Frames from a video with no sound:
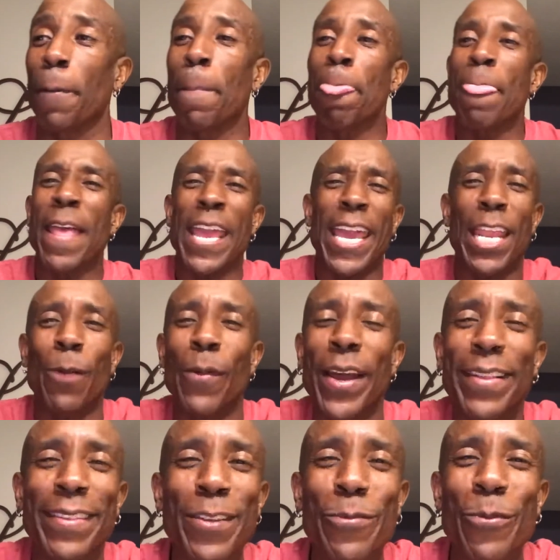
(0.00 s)
So
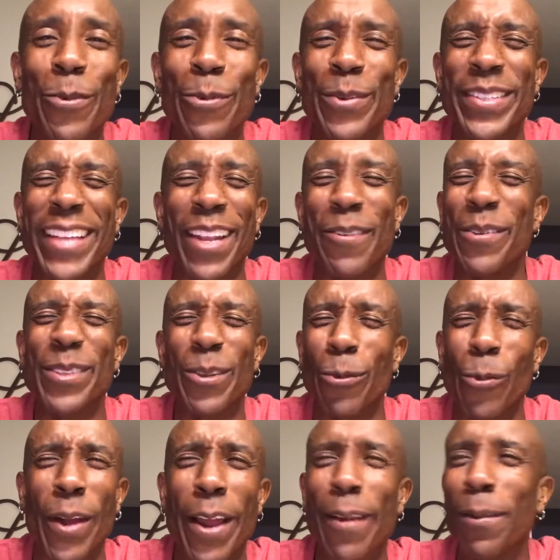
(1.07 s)
anyway, this one was I know it
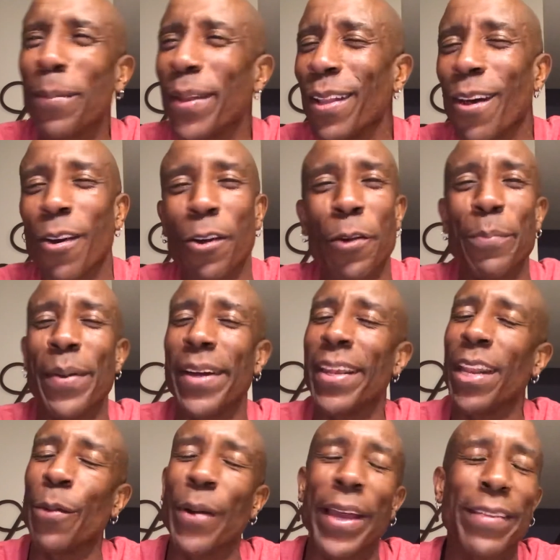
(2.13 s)
was a little weird, a little bit longer,
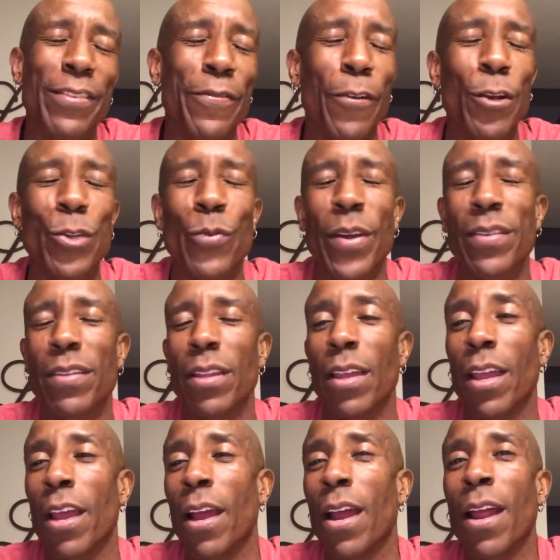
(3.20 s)
but anyway, it's the first race
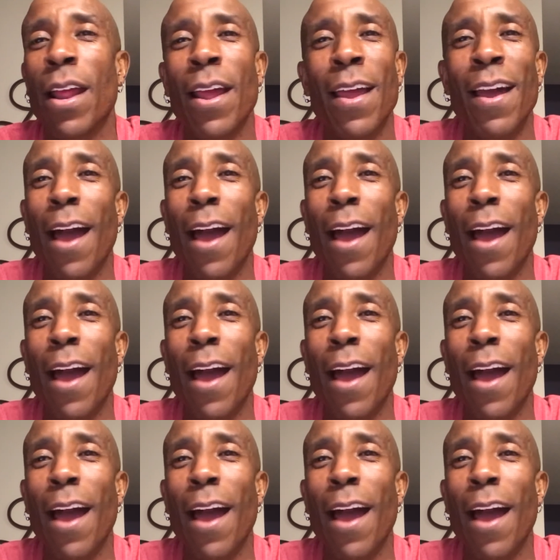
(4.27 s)
of the year.